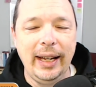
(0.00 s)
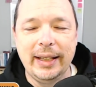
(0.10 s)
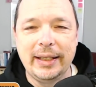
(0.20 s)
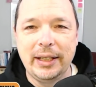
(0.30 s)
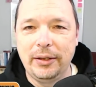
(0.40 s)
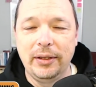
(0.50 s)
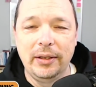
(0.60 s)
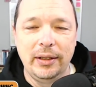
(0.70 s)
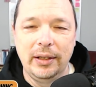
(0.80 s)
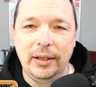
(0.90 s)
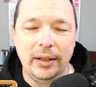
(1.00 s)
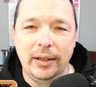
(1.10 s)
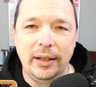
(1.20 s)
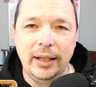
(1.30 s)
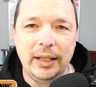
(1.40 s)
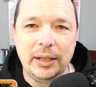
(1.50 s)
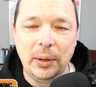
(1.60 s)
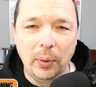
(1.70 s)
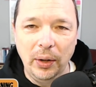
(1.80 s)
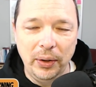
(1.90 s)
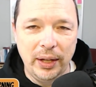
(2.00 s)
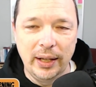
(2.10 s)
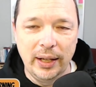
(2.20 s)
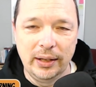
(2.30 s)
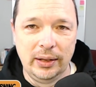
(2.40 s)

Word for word: is it is it worth it?